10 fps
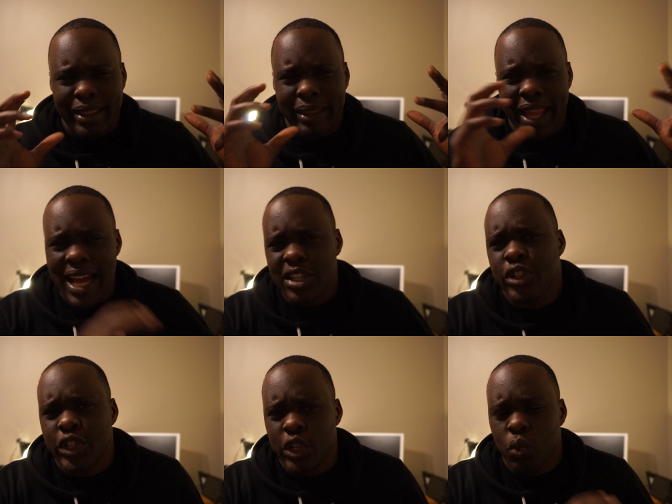
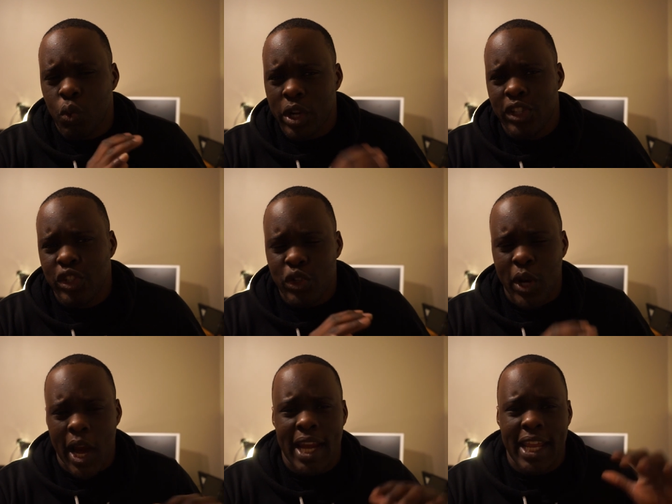last year was
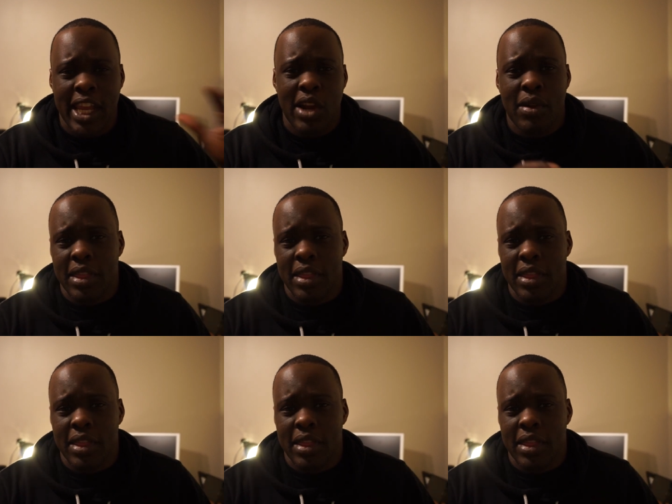training here